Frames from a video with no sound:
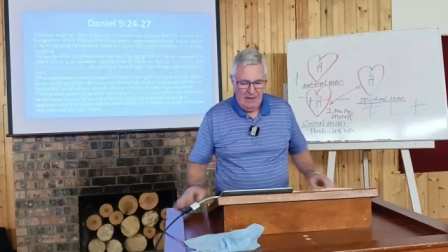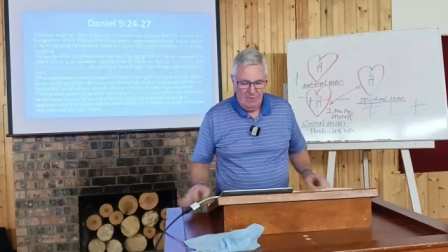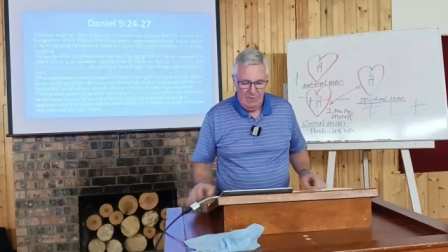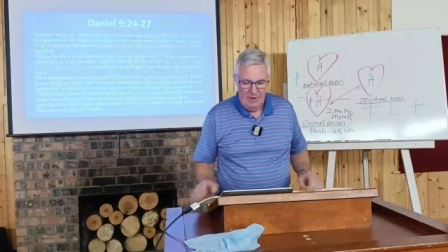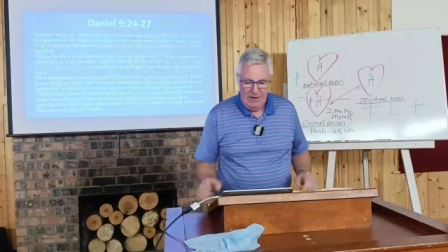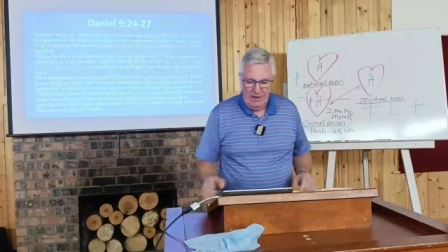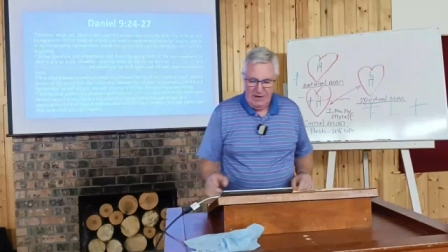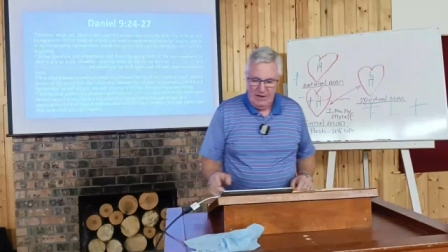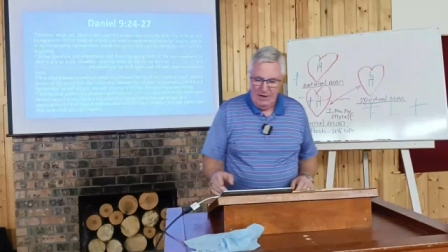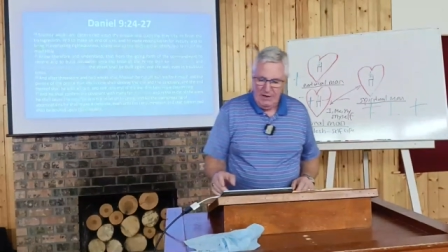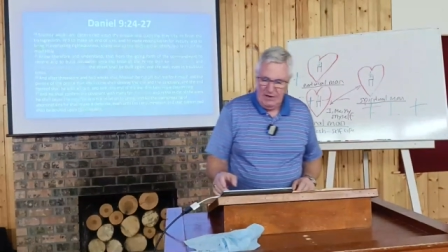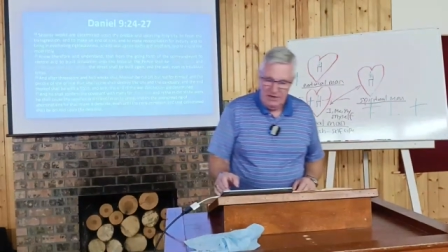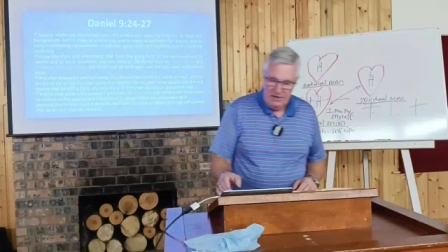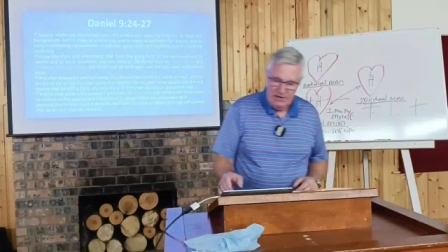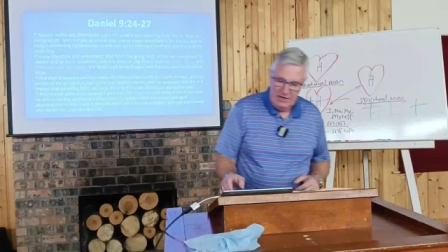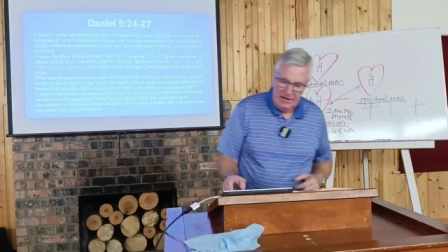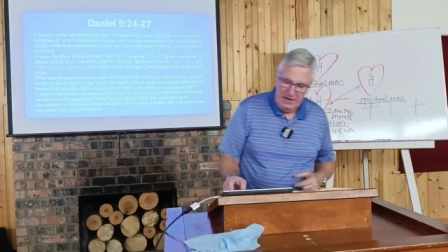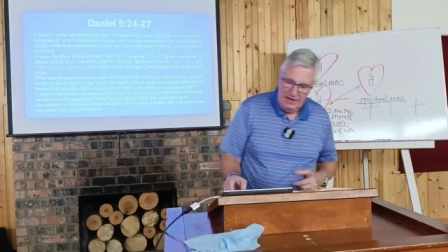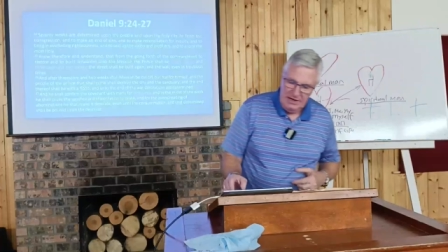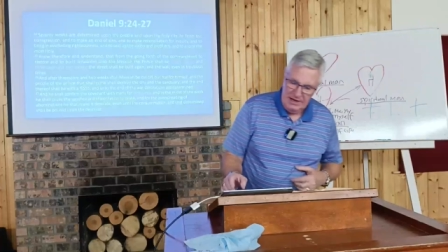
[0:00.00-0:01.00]
we
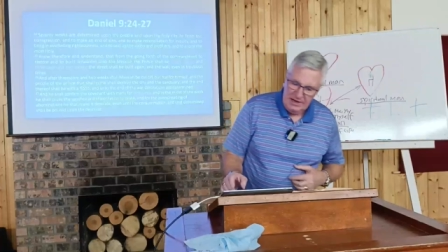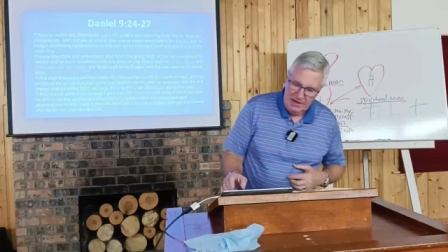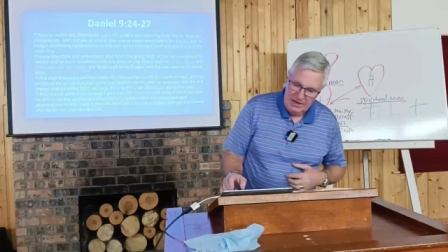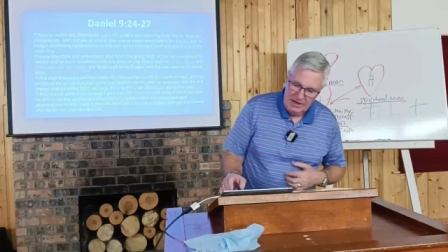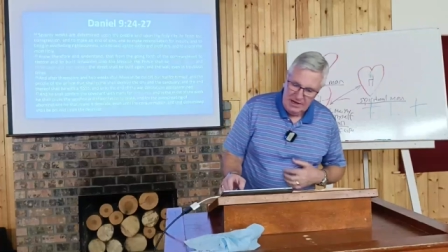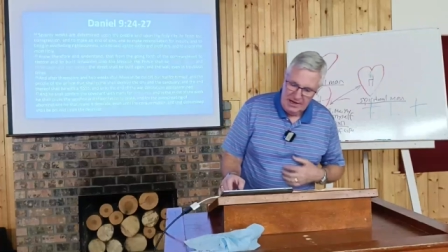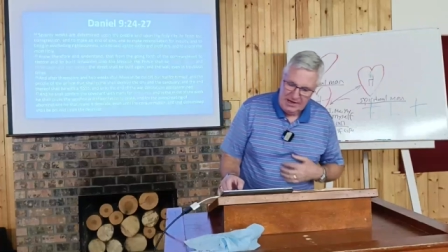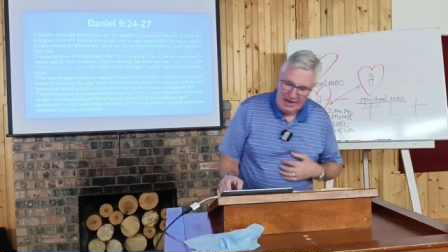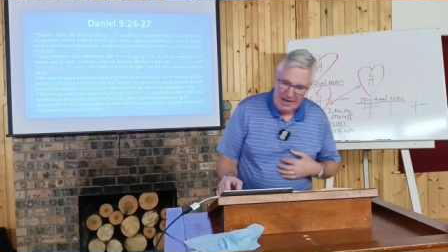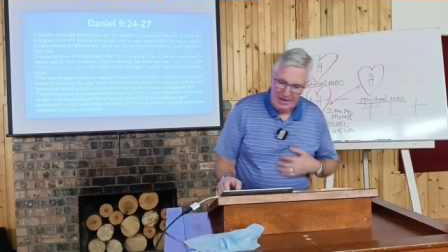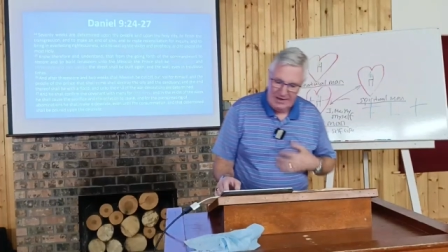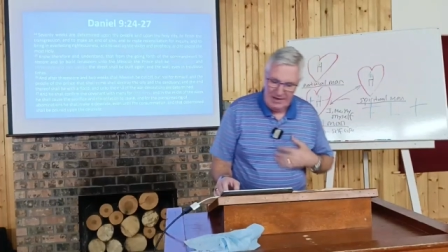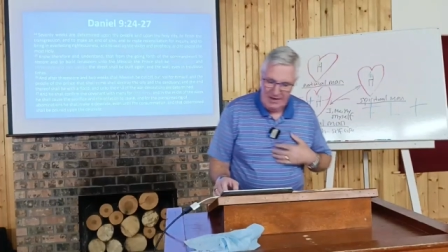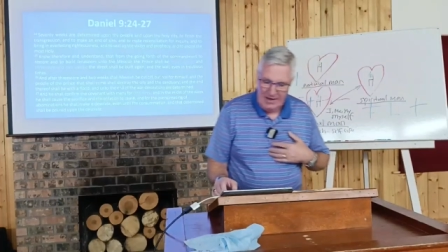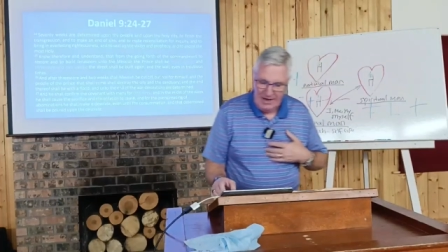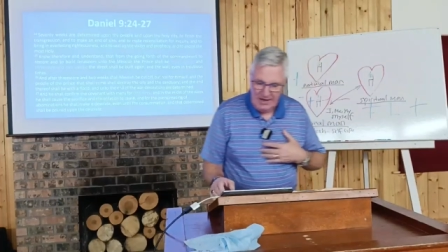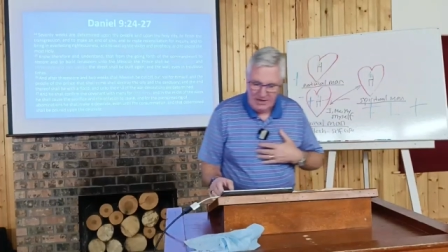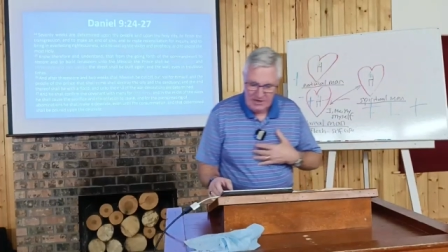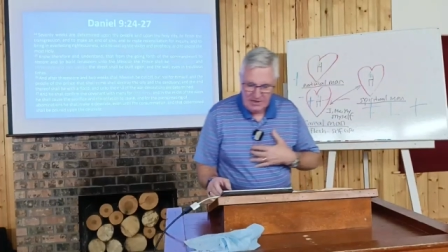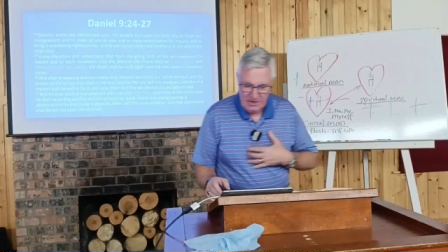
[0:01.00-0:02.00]
see the
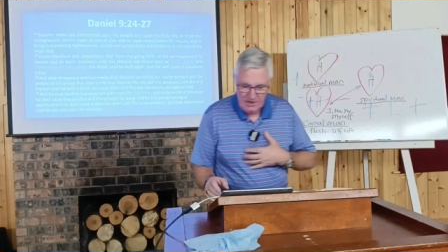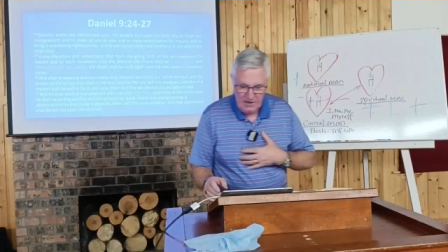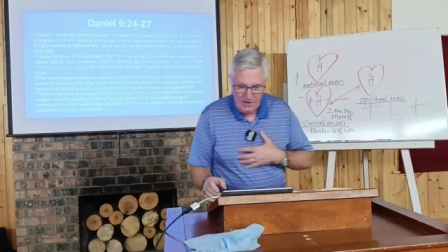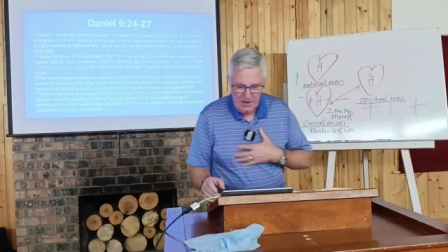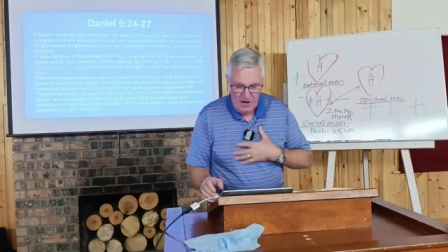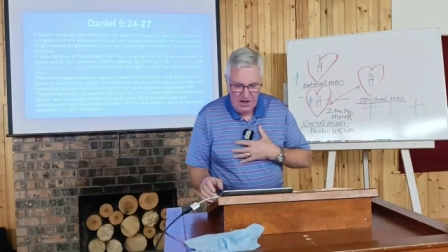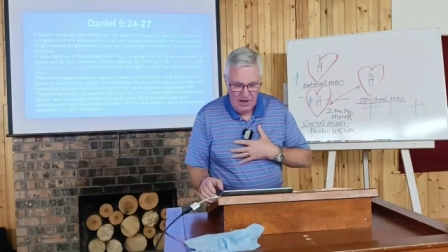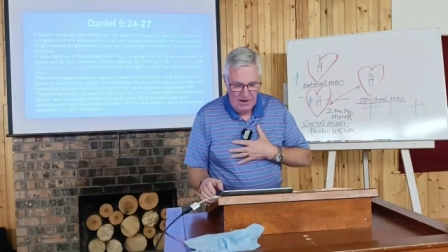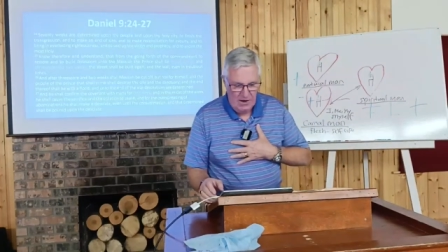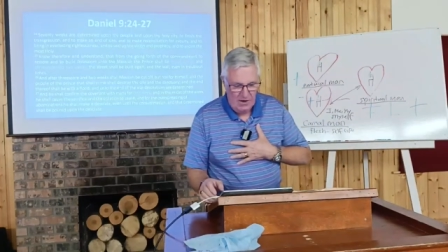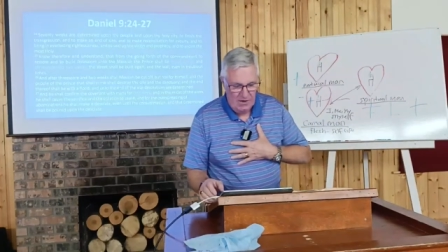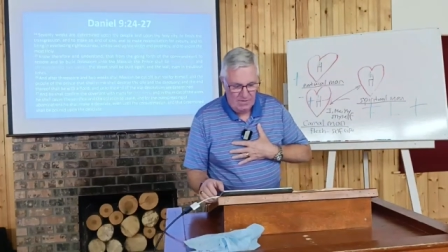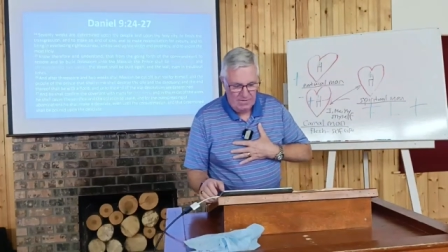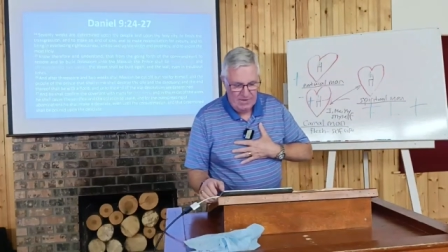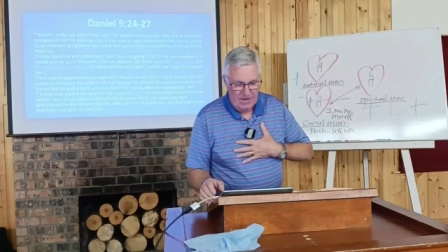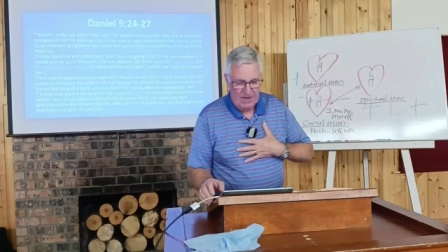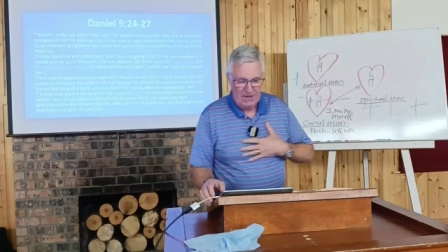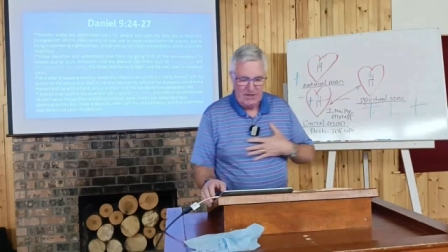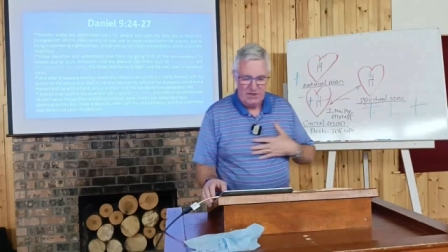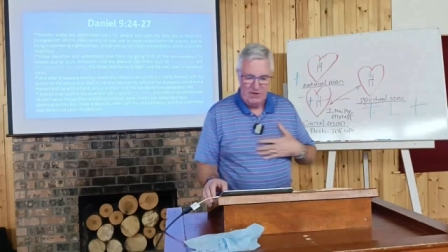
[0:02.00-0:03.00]
calculation of
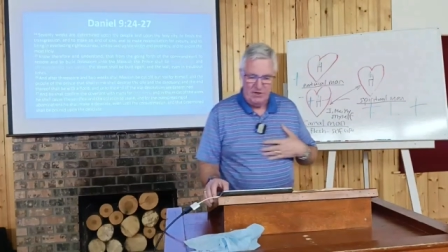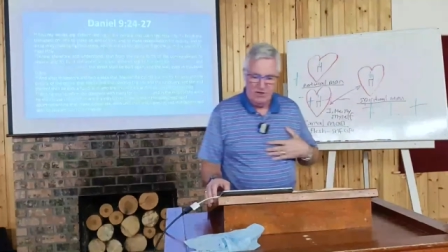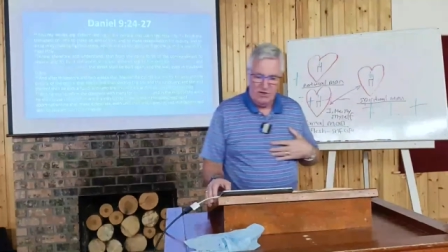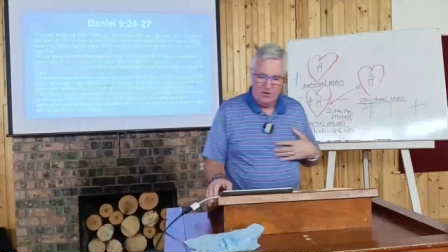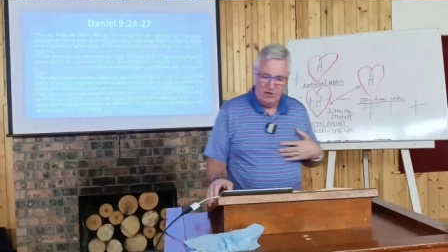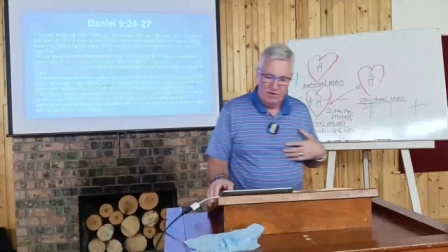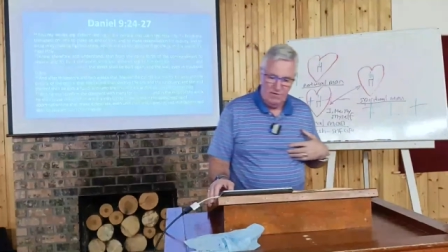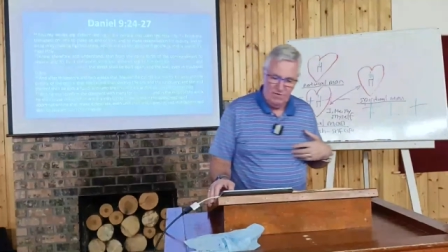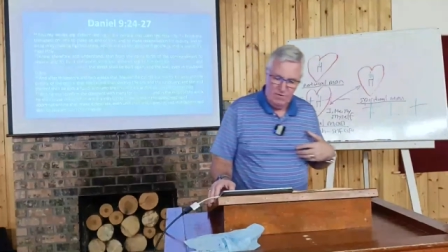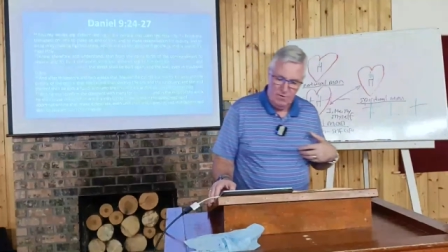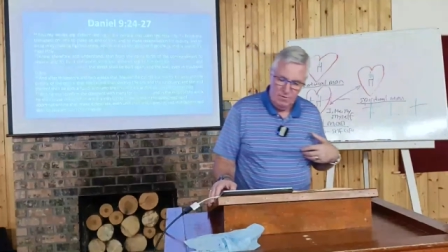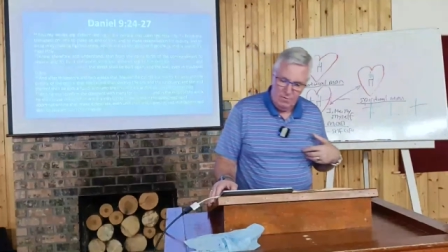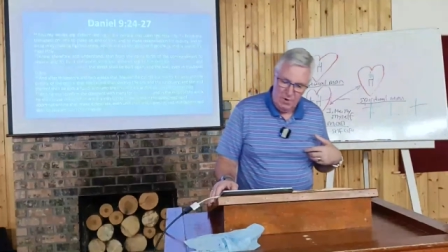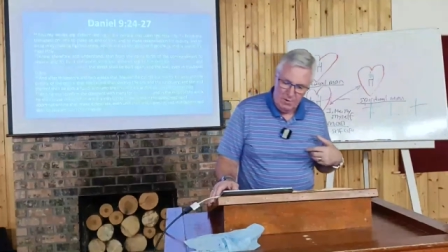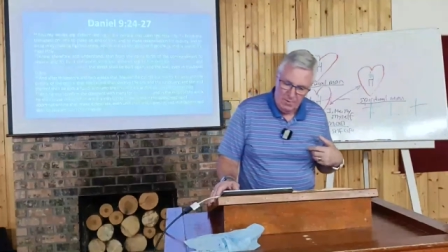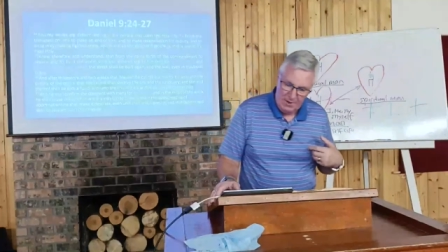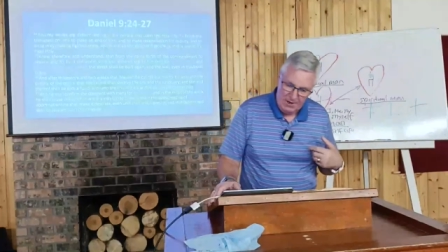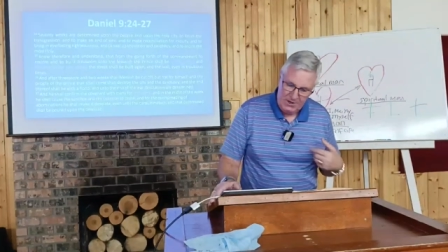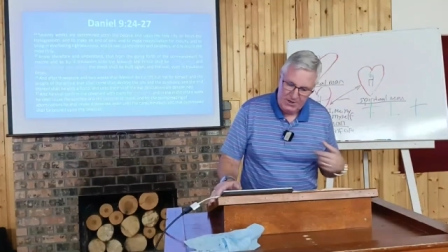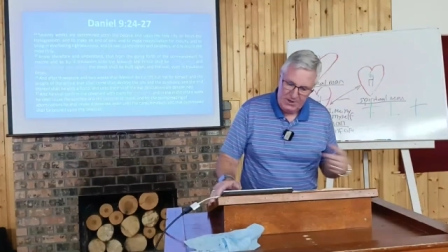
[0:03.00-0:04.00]
this in just a few
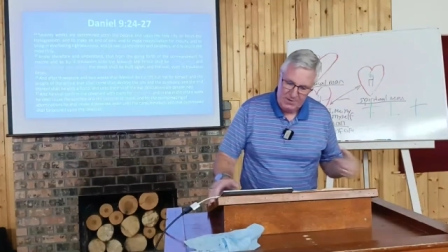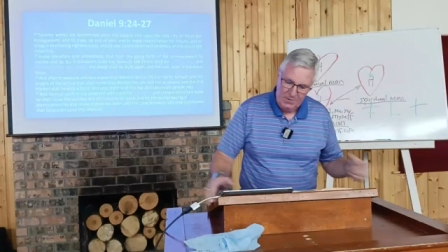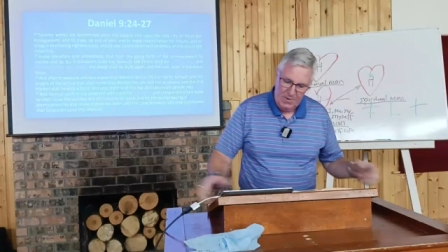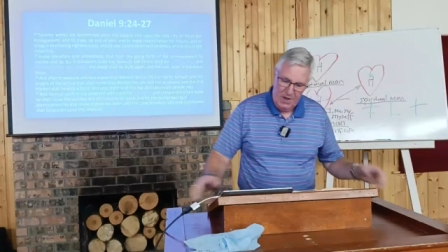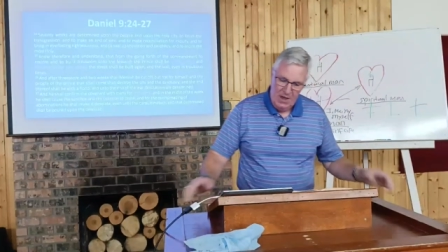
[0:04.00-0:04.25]
moments.